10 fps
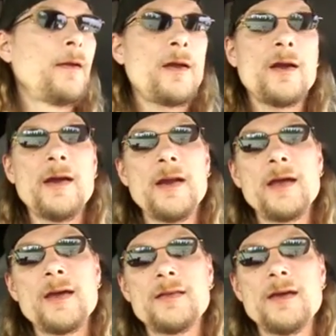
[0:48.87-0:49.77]
Alright,
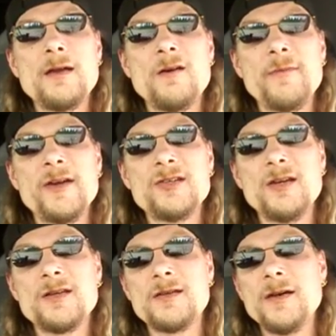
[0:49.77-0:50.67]
I got that off my
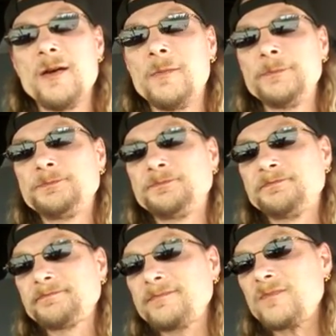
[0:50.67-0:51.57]
chest now.
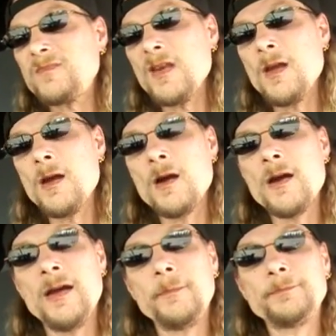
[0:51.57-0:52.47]

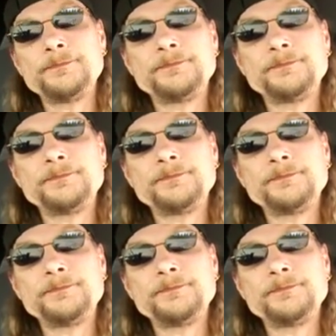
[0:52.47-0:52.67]
Alright.